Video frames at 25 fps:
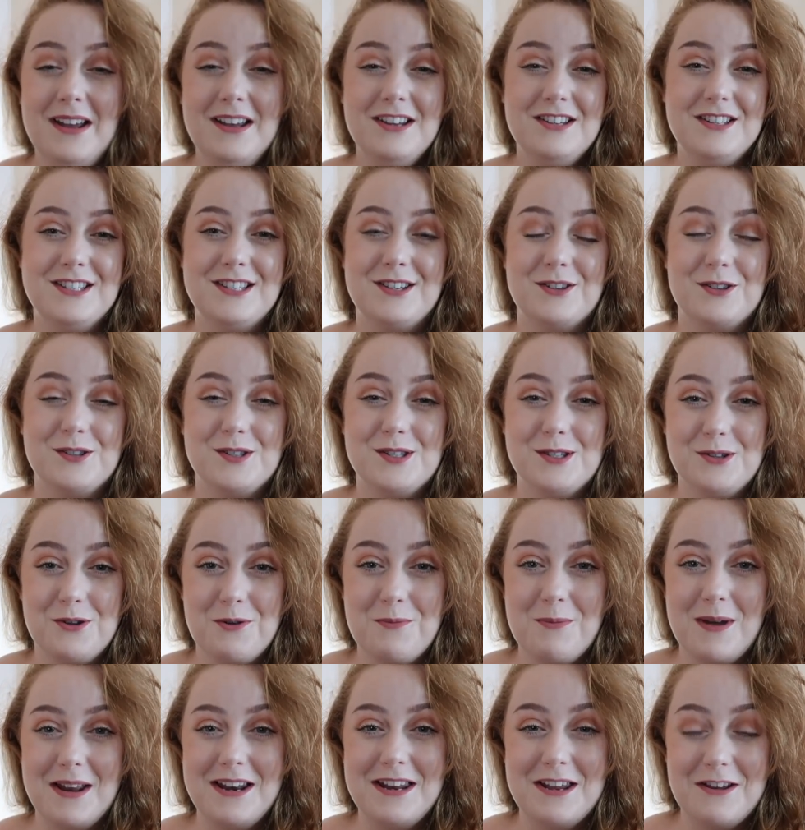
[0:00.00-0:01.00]
She's got so
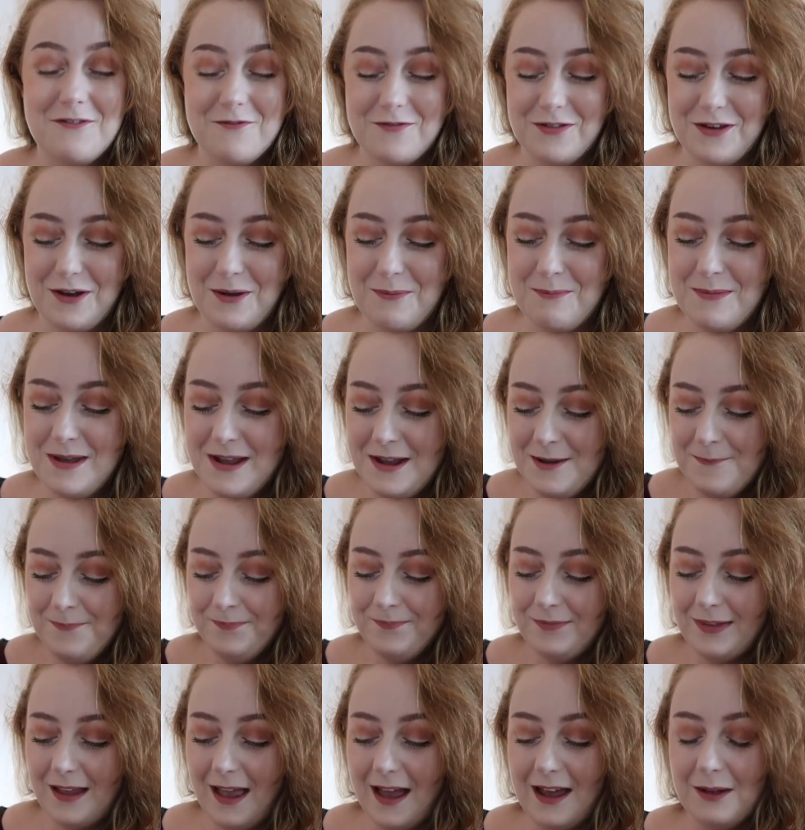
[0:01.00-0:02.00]
many of them,
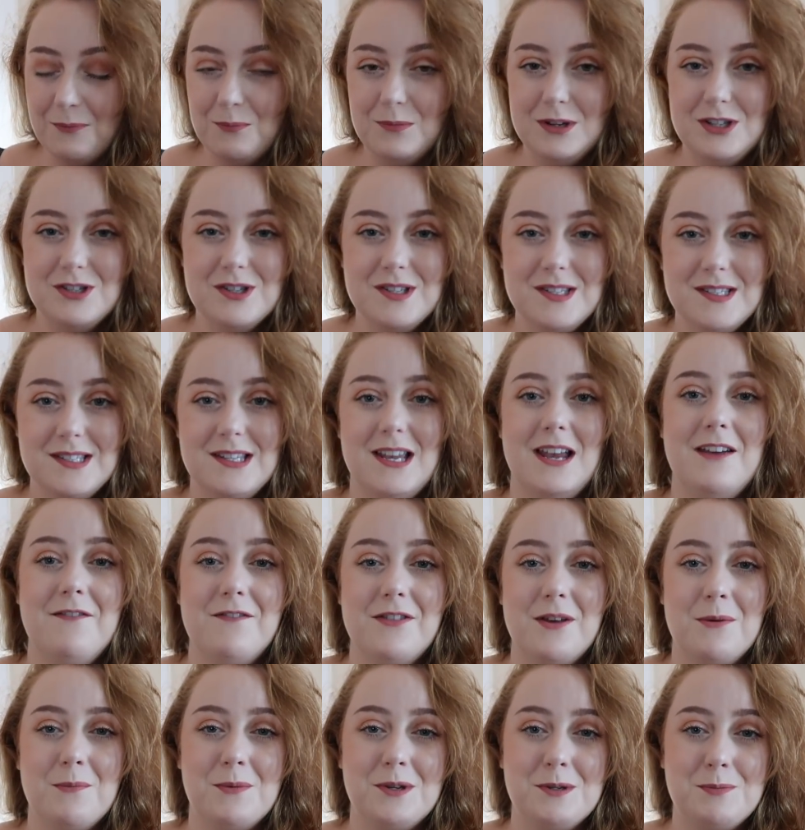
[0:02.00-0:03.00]
and we just
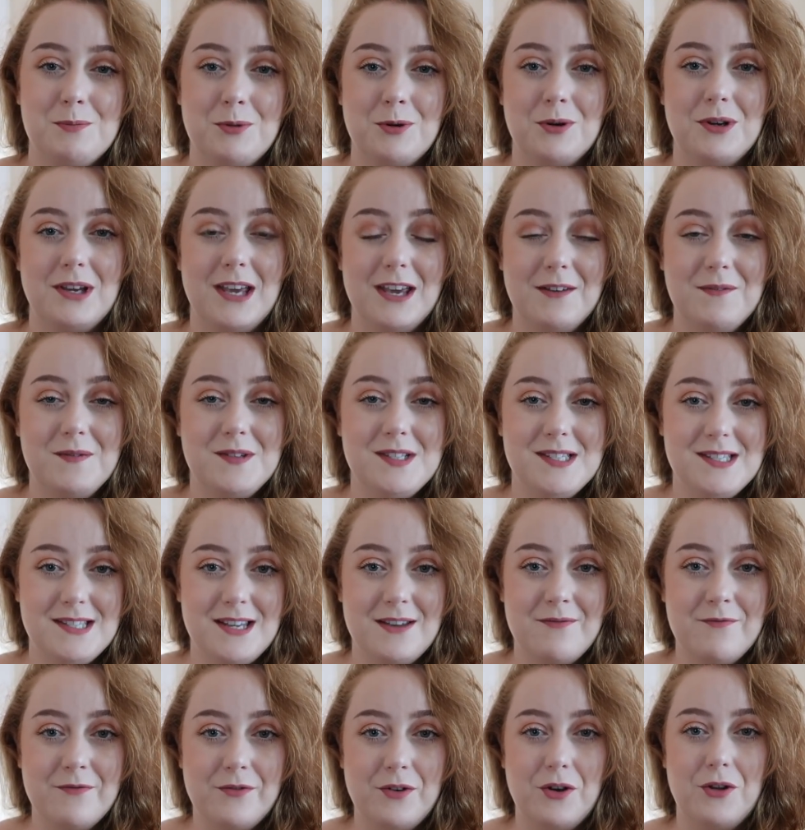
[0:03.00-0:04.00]
save them to put gifts
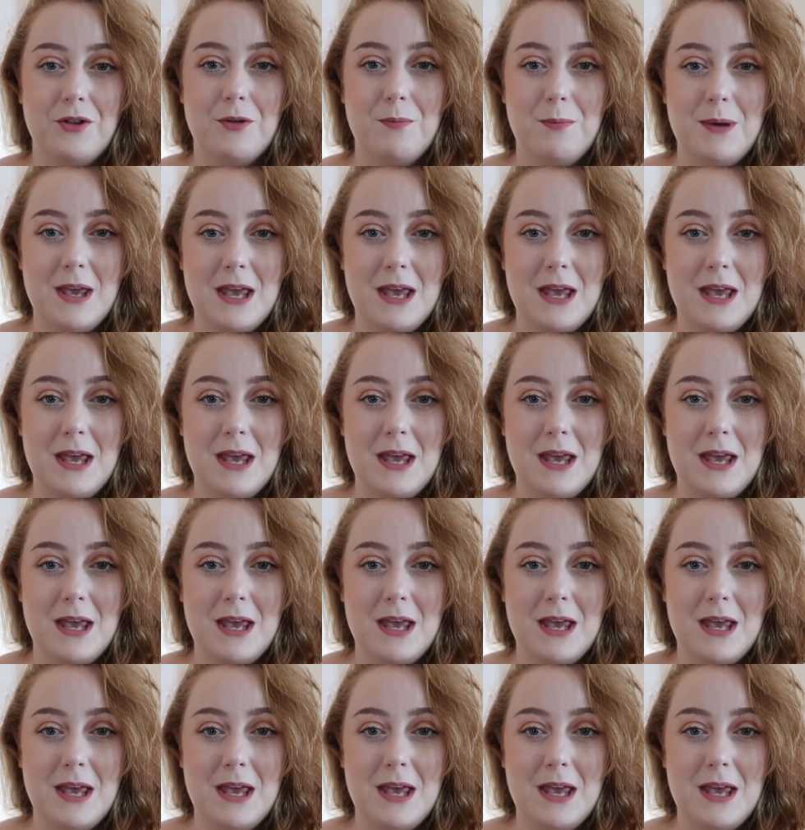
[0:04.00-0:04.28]
in for other